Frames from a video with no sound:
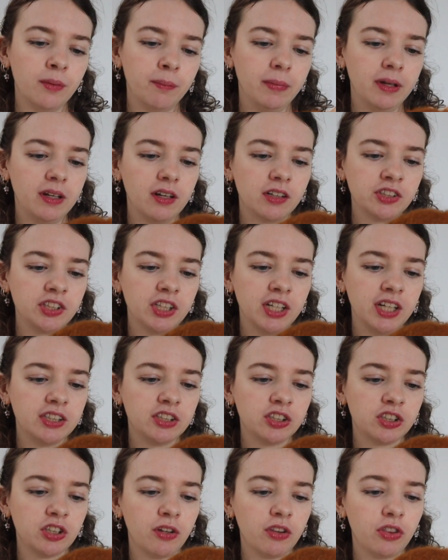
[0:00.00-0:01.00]
because
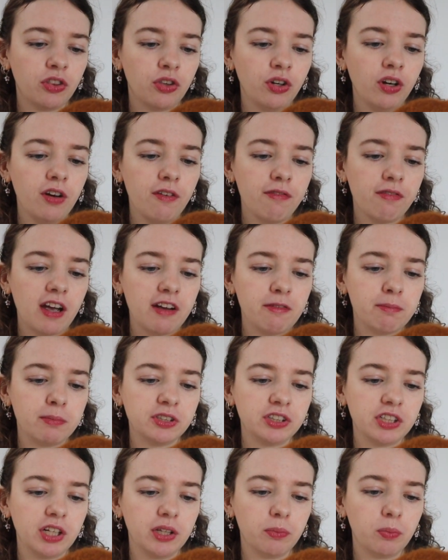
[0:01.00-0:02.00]
it's
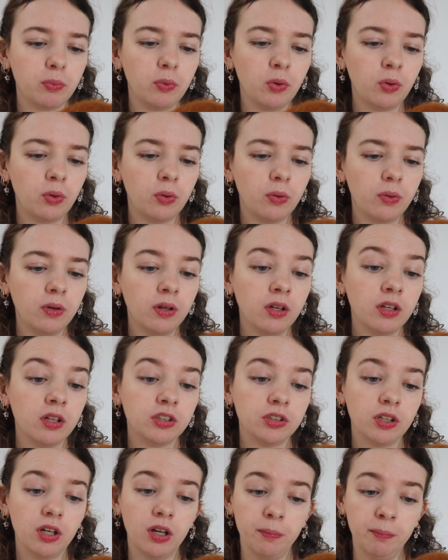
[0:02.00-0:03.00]
35% wool
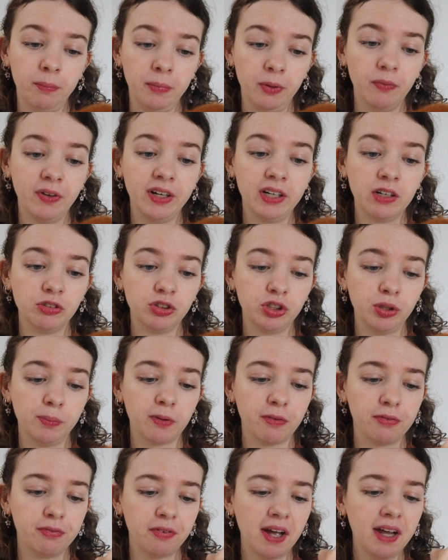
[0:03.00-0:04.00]
merino
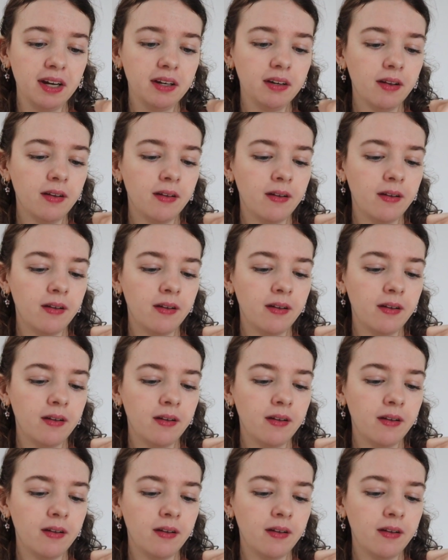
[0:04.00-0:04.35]
superfine,